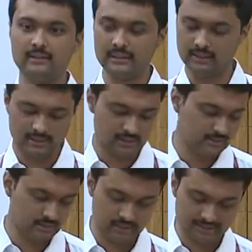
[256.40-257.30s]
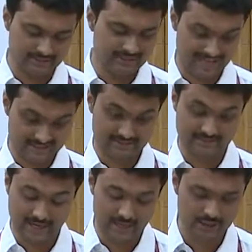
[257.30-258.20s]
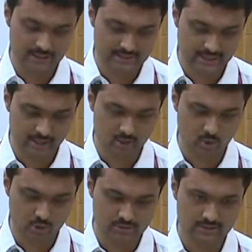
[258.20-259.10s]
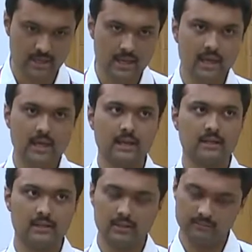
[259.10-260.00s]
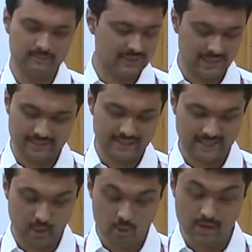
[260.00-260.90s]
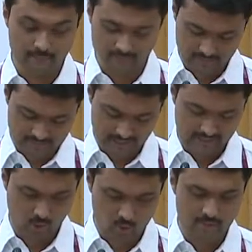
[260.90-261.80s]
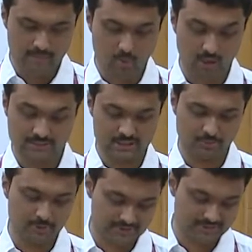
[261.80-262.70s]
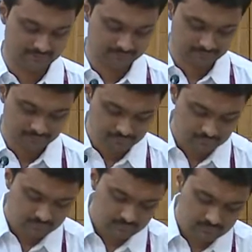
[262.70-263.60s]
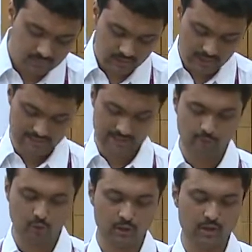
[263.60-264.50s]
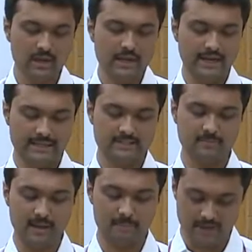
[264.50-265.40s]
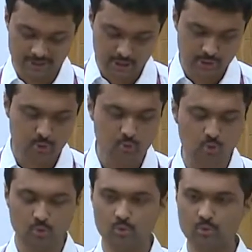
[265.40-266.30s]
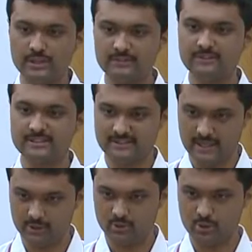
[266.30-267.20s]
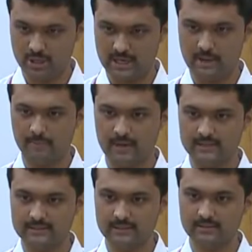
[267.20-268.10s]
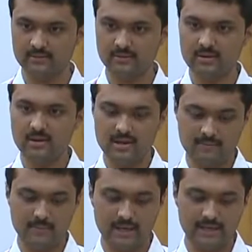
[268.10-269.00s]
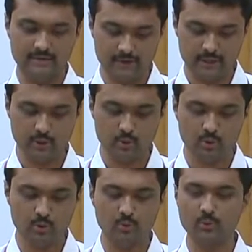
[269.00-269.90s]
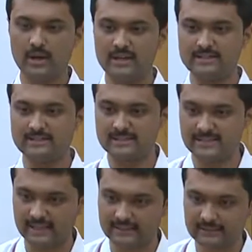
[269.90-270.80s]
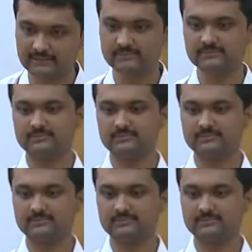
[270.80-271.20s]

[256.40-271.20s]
Na, uh, as the ancient saying goes, there, there can only there can only be one such person. Therefore, it is my pleasure to give the stage to Sri K. Parasaran. May I invite you to address this gathering.